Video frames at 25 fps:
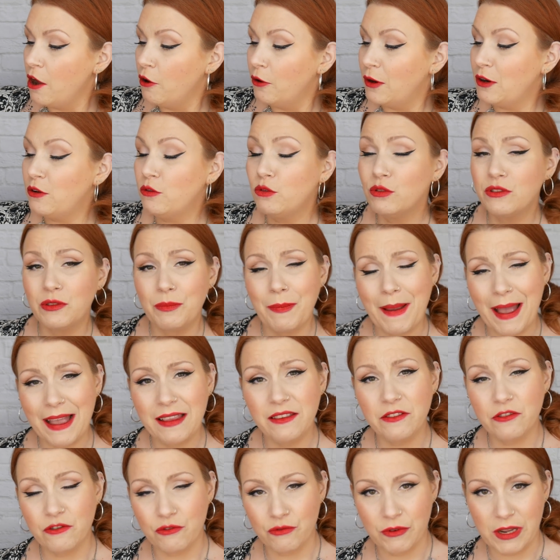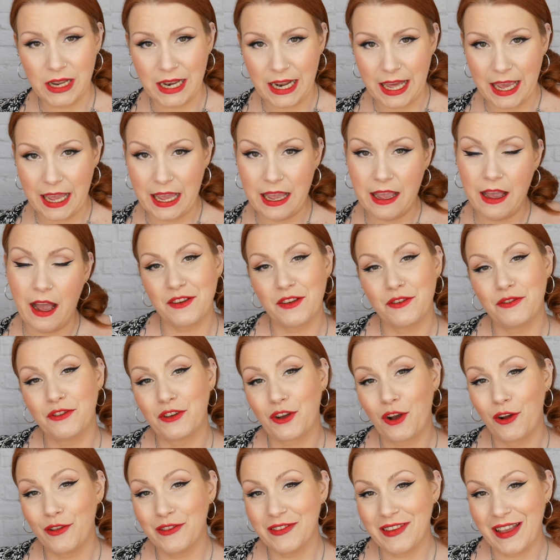Well, it all depends, really. I'm going
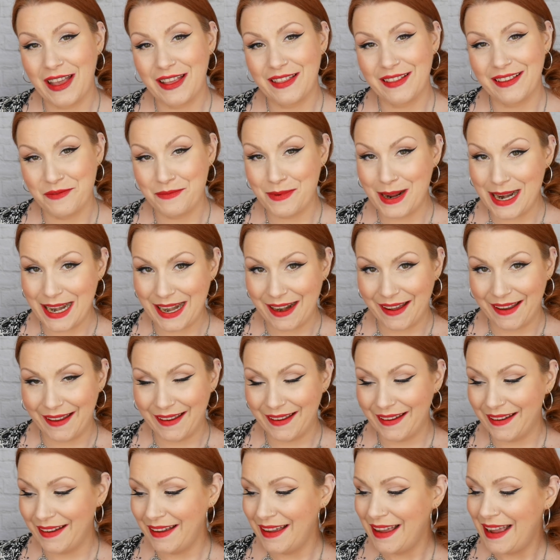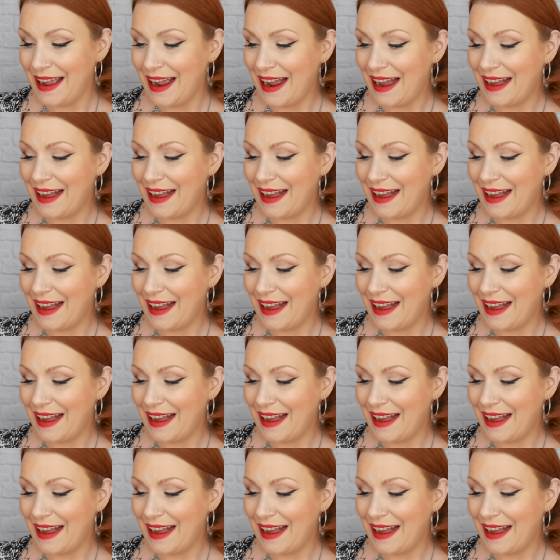to contact the winner,